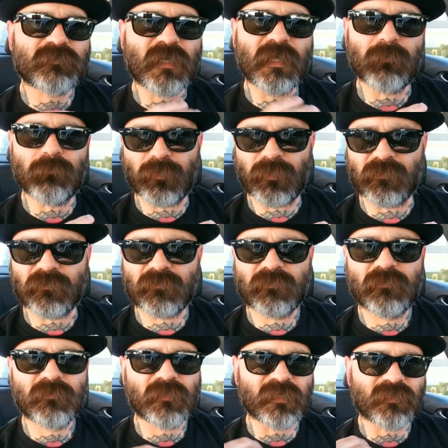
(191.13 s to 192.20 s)
tight beard,
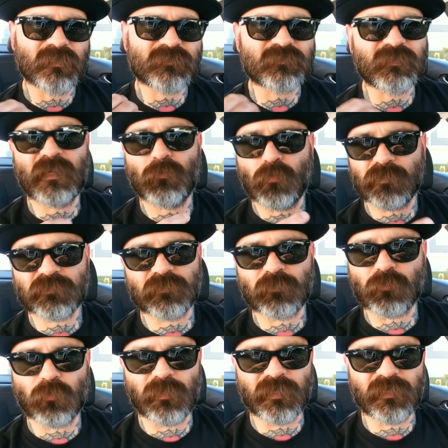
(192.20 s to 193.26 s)
like let's say I wasn't
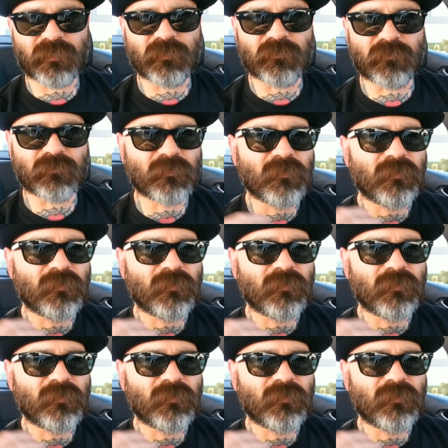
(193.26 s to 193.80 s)
growing a year,